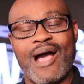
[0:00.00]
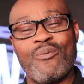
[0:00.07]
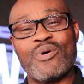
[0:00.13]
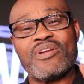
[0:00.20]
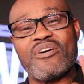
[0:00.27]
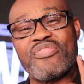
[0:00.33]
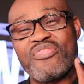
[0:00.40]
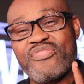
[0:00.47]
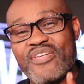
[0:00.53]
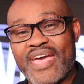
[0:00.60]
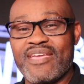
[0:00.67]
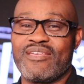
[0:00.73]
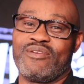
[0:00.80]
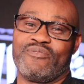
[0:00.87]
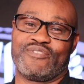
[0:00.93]
I want to
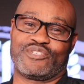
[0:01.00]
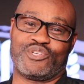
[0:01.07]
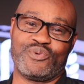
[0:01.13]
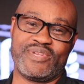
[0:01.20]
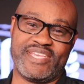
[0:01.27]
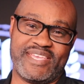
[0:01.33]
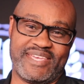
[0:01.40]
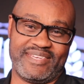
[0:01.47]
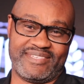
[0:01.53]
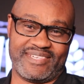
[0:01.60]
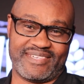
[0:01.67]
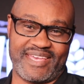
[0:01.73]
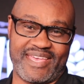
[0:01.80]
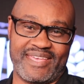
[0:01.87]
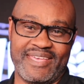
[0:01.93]
thank you for tuning in
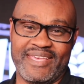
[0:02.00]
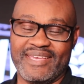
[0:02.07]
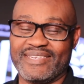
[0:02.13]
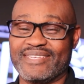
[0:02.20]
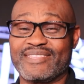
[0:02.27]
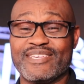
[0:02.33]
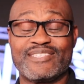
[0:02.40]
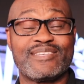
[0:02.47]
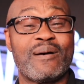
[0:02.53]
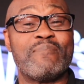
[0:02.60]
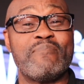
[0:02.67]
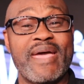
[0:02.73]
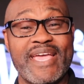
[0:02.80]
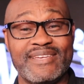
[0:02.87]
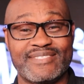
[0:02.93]
today to this
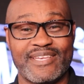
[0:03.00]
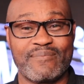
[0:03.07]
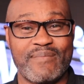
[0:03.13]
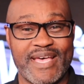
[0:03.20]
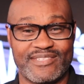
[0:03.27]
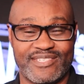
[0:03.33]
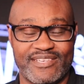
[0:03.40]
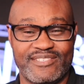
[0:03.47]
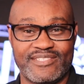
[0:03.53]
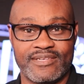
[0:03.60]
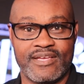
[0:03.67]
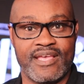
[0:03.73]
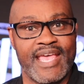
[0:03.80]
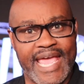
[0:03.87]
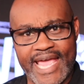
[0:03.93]
amazing message.